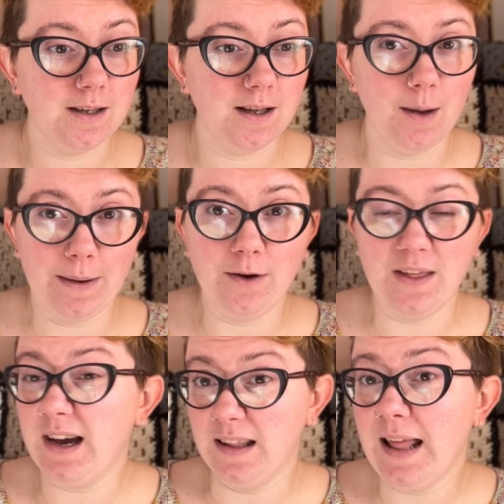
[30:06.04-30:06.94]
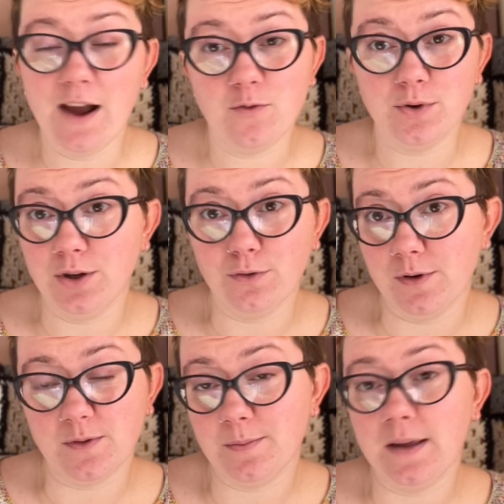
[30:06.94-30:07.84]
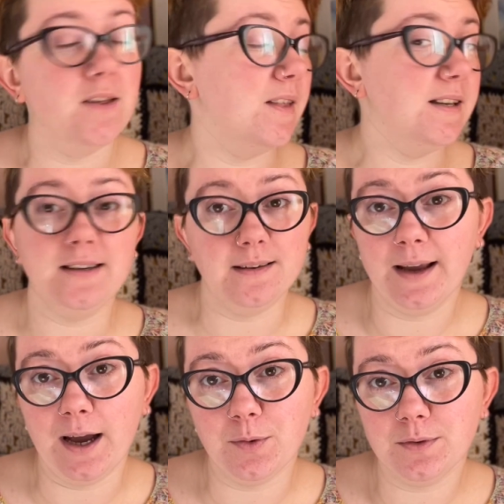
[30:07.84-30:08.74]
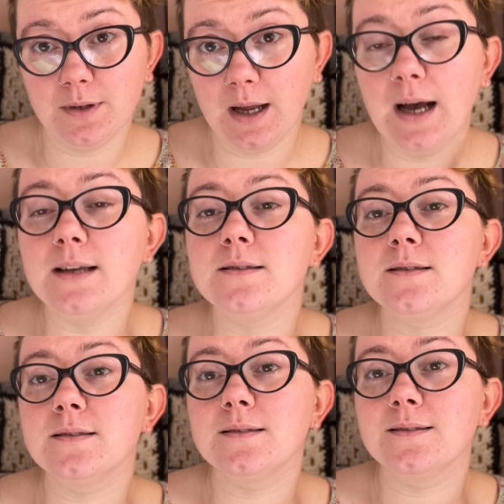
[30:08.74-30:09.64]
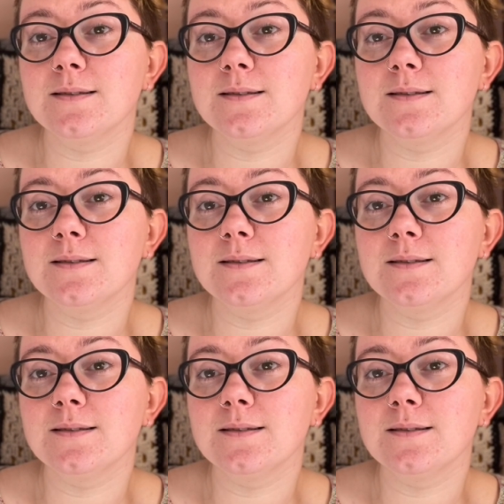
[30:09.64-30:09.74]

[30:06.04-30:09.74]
about that, and everybody agreed with me that they didn't count as